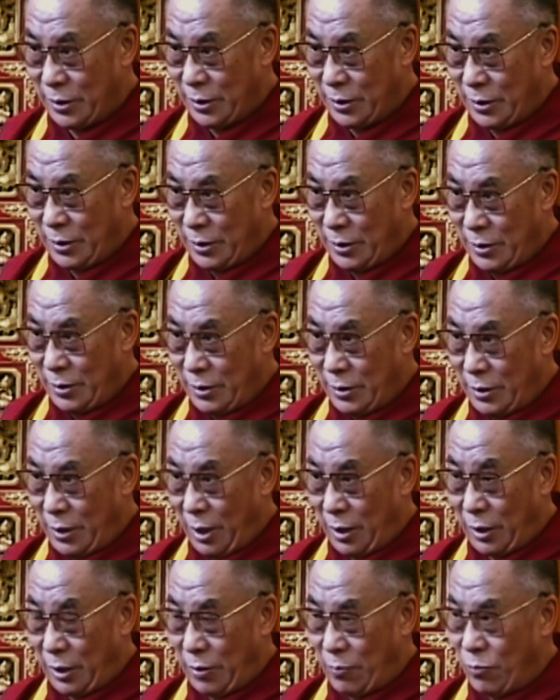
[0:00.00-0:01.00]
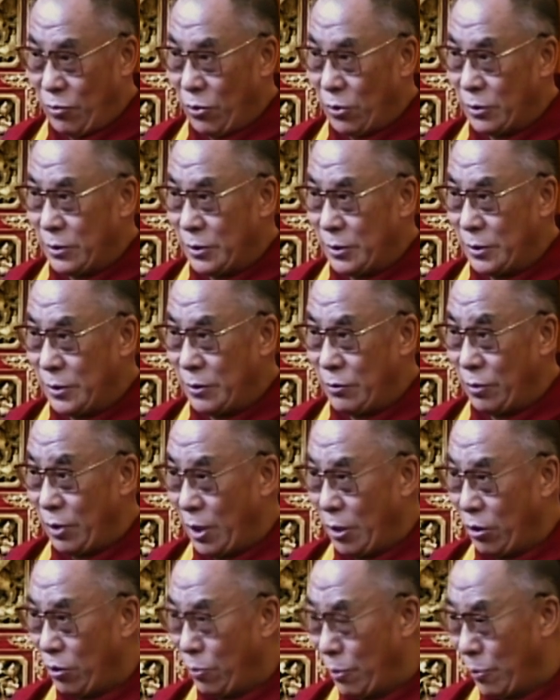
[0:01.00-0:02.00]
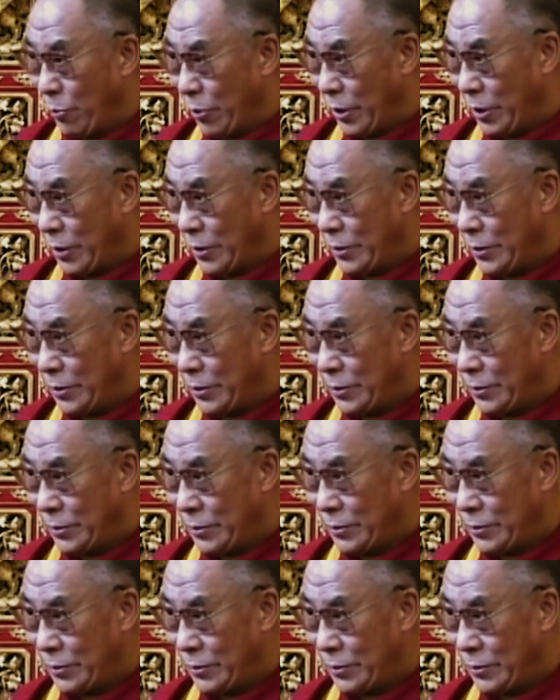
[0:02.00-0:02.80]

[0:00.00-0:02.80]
just a remarkable moment for me as a scientist